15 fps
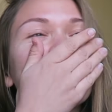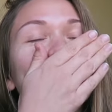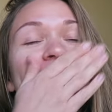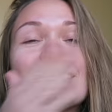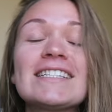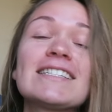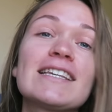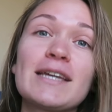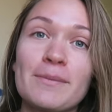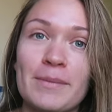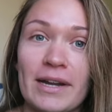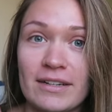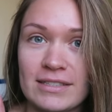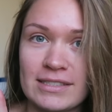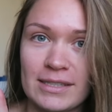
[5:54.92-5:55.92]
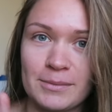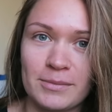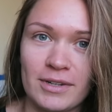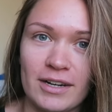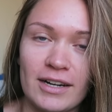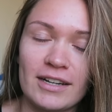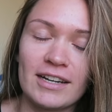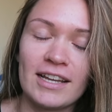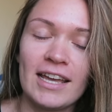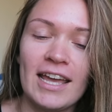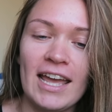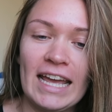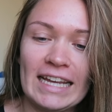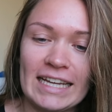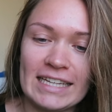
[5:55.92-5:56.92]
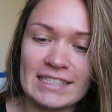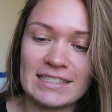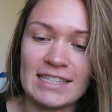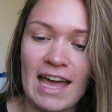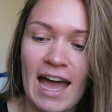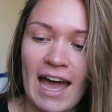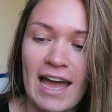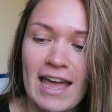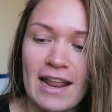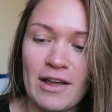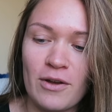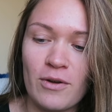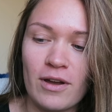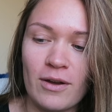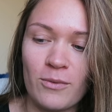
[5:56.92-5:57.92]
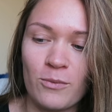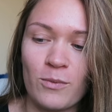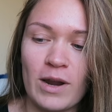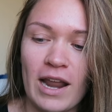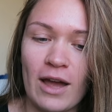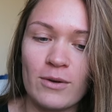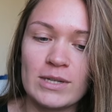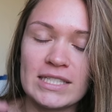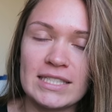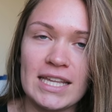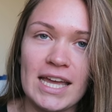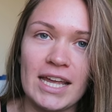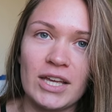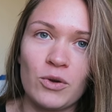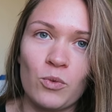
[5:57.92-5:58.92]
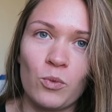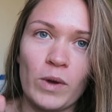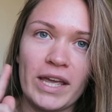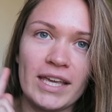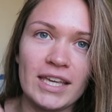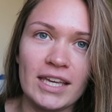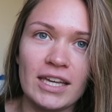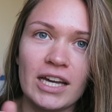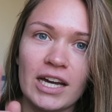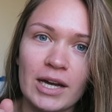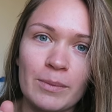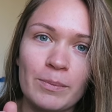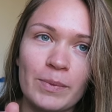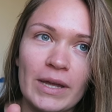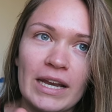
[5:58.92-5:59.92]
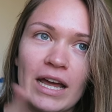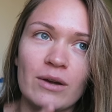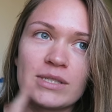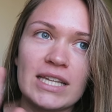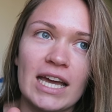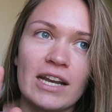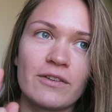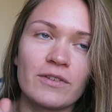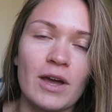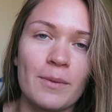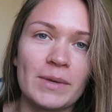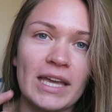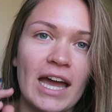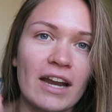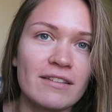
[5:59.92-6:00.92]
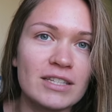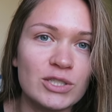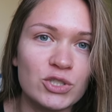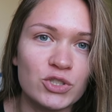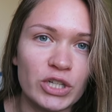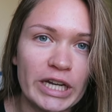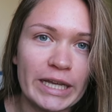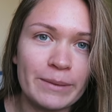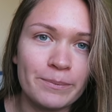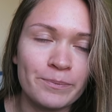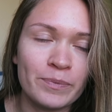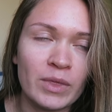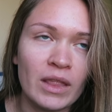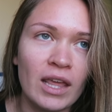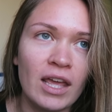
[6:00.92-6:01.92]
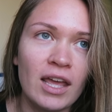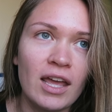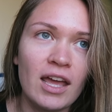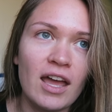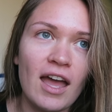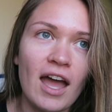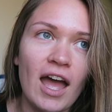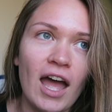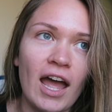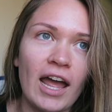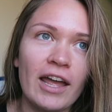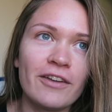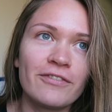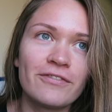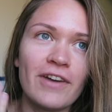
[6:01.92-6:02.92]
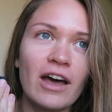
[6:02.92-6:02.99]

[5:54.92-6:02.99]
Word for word: this is the embarrassing part is that when I was like waking up and I was kind of coming out of this dream, I